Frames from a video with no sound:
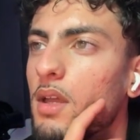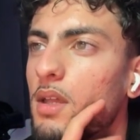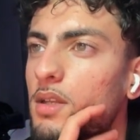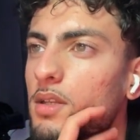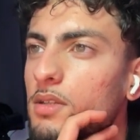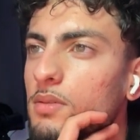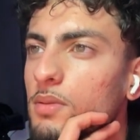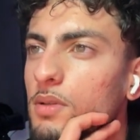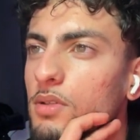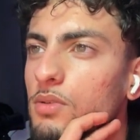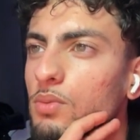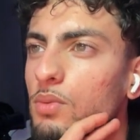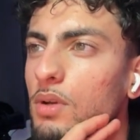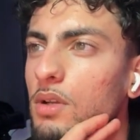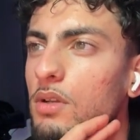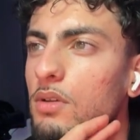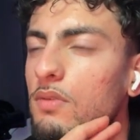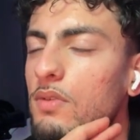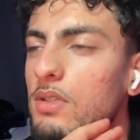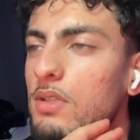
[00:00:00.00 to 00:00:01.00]
displays
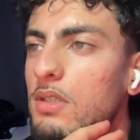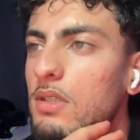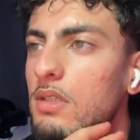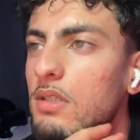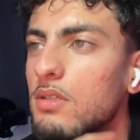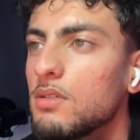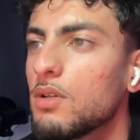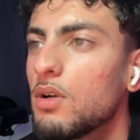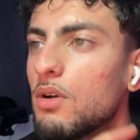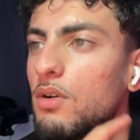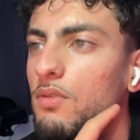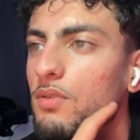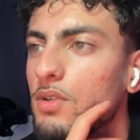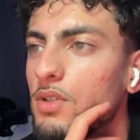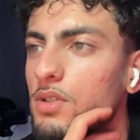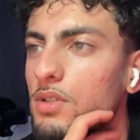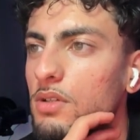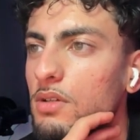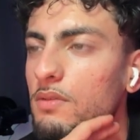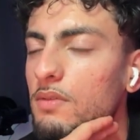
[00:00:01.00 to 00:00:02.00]
1 over c as a
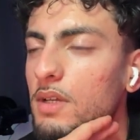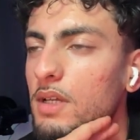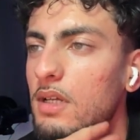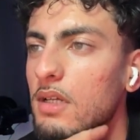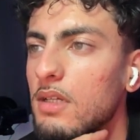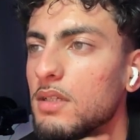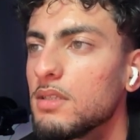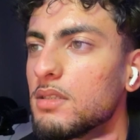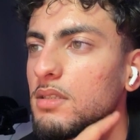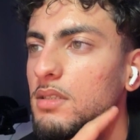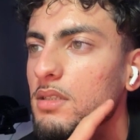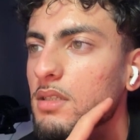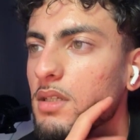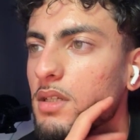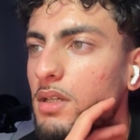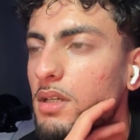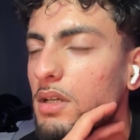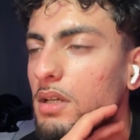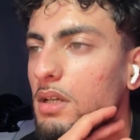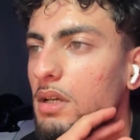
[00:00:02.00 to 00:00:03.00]
coefficient of x?
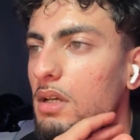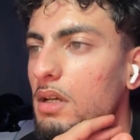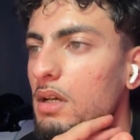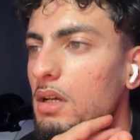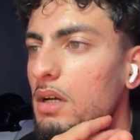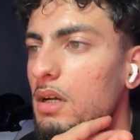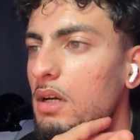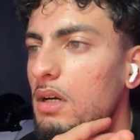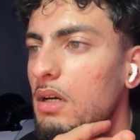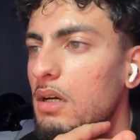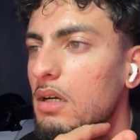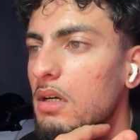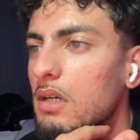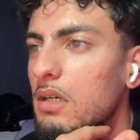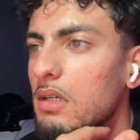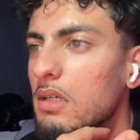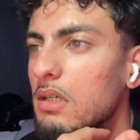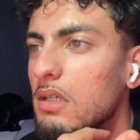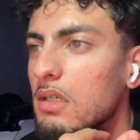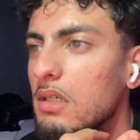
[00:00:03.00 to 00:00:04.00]
I